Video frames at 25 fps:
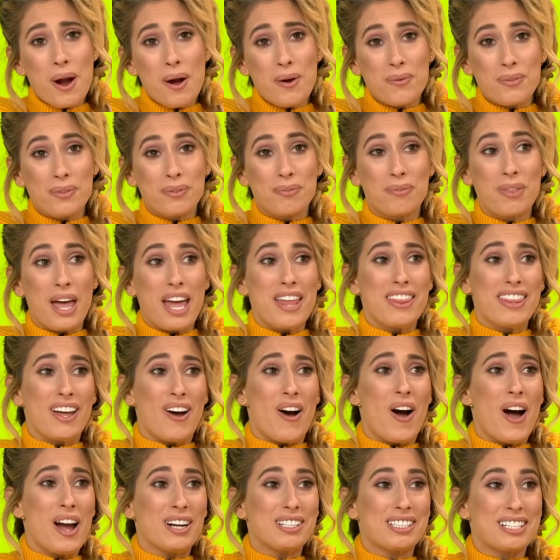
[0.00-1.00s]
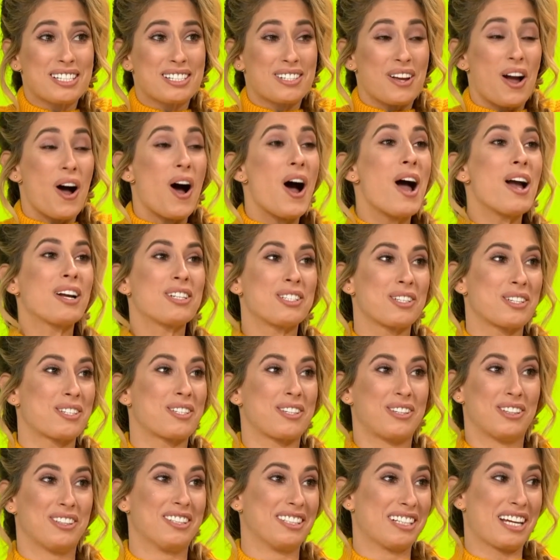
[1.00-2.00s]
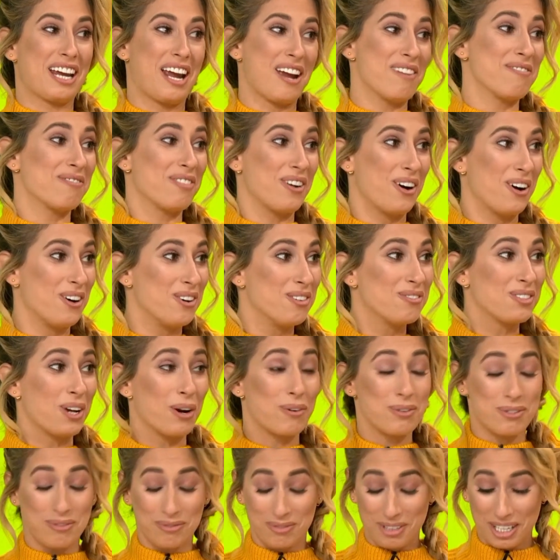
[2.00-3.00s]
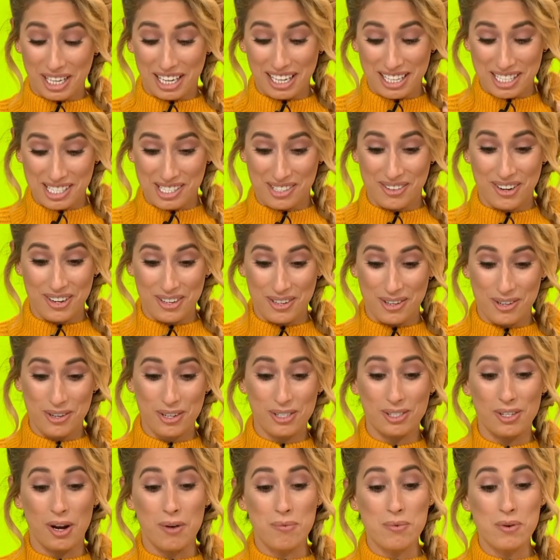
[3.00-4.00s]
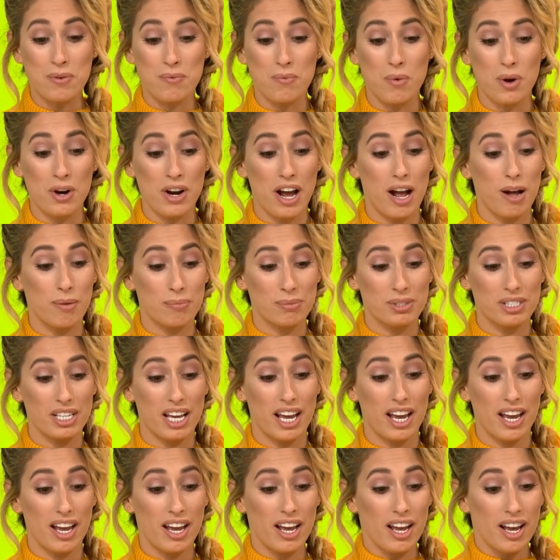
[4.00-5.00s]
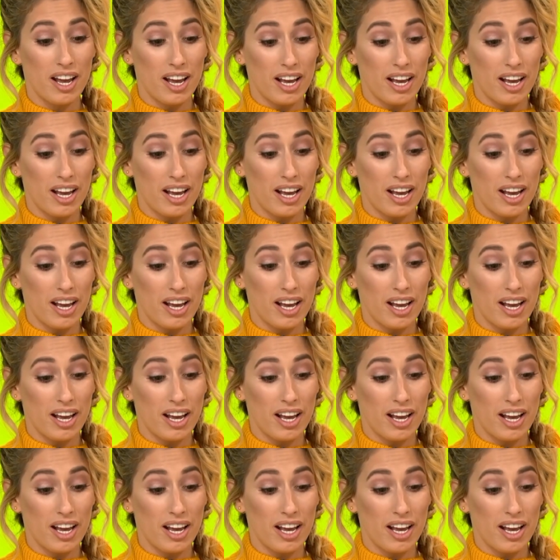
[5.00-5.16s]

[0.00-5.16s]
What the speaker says: Well, then I just couldn't get involved. I would really struggle, because I wouldn't want to upset